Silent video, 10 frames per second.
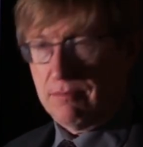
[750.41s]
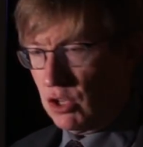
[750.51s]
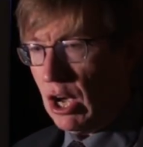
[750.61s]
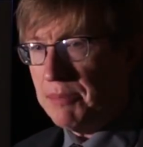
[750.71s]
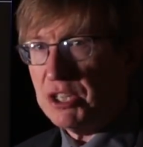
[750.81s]

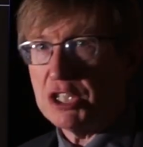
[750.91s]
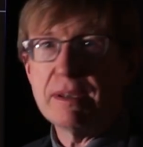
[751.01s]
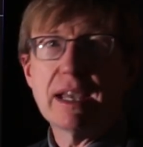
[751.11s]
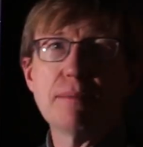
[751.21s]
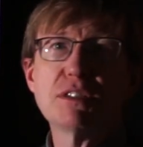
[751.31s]
the object to
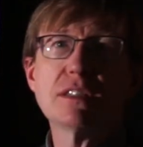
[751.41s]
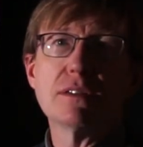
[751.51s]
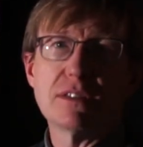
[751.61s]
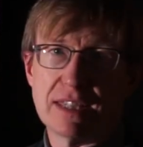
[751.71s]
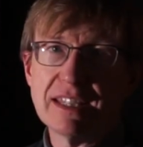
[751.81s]
become
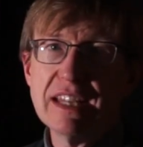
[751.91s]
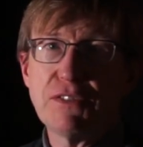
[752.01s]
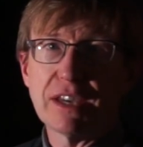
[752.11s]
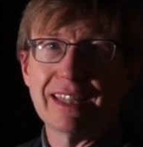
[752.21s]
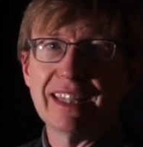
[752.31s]

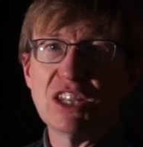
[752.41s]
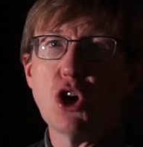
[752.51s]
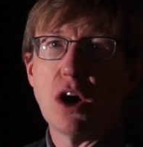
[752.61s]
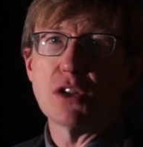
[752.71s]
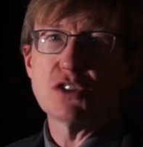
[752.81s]
significantly
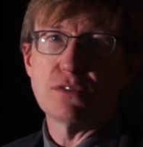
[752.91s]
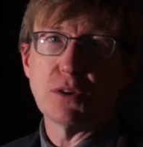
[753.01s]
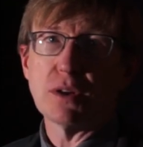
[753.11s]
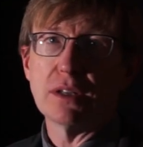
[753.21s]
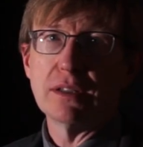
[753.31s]

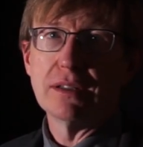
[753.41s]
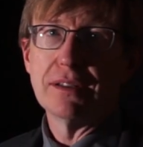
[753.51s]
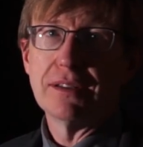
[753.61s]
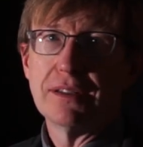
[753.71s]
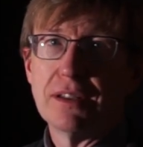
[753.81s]
non-spherical.
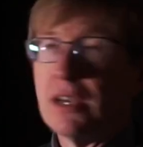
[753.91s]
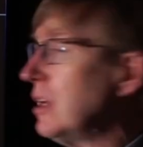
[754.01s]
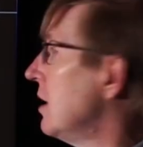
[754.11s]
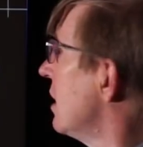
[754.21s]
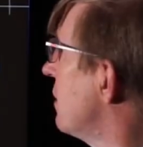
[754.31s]

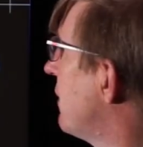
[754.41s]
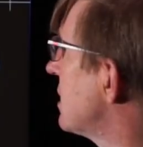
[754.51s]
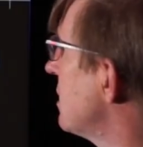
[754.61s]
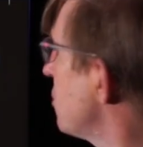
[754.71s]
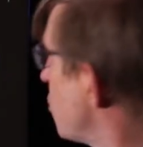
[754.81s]
In
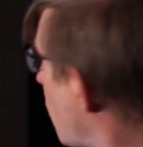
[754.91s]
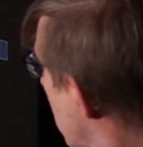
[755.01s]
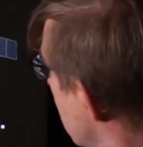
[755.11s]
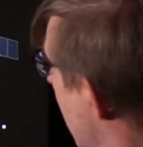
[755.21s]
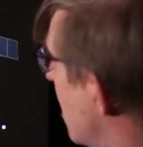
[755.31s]
fact, Ceres is right
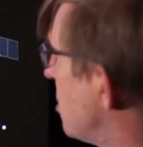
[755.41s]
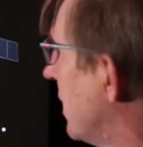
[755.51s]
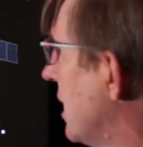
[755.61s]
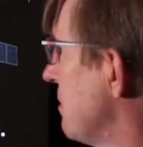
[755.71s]
on the edge of it.